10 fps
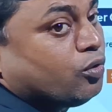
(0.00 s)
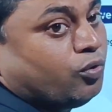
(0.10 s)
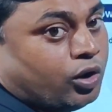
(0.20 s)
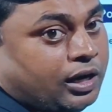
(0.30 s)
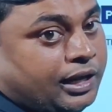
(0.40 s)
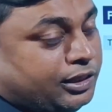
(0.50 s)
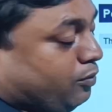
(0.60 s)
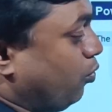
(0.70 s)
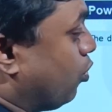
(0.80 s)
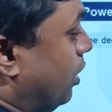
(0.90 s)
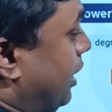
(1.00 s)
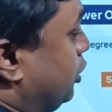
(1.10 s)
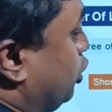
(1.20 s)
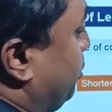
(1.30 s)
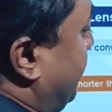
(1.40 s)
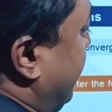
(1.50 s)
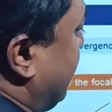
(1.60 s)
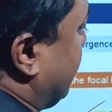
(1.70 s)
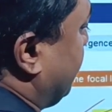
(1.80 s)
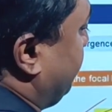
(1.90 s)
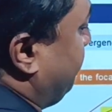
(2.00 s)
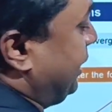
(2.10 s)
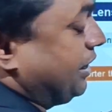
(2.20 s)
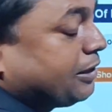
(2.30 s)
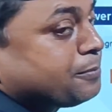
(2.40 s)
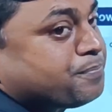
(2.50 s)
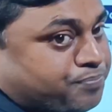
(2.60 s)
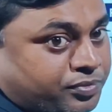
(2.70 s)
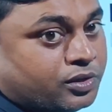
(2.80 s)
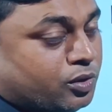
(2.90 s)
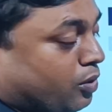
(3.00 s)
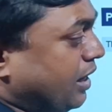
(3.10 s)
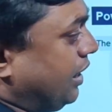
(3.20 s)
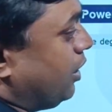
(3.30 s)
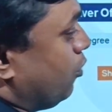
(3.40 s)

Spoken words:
of focal length. Focal length should be in meter. Okay,